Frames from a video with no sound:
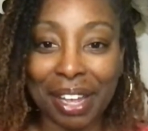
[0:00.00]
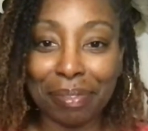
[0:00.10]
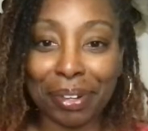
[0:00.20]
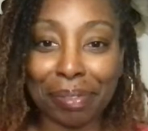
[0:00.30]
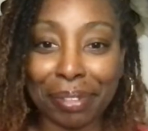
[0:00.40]

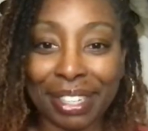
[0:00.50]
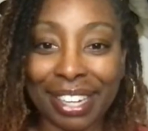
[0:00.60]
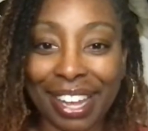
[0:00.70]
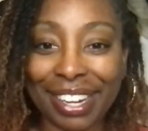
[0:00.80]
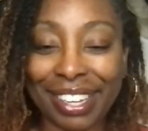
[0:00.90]
I'm normally
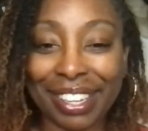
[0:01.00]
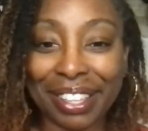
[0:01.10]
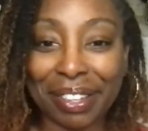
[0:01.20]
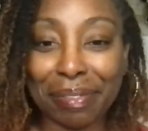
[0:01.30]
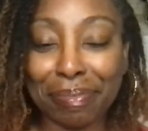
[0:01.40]
not
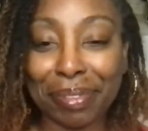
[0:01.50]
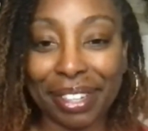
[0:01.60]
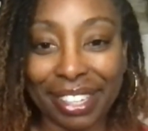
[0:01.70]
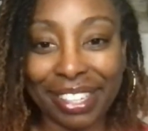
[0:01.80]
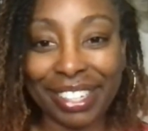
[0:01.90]
in them,
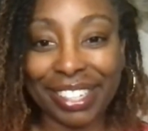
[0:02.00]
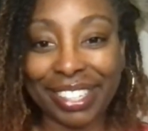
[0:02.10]
but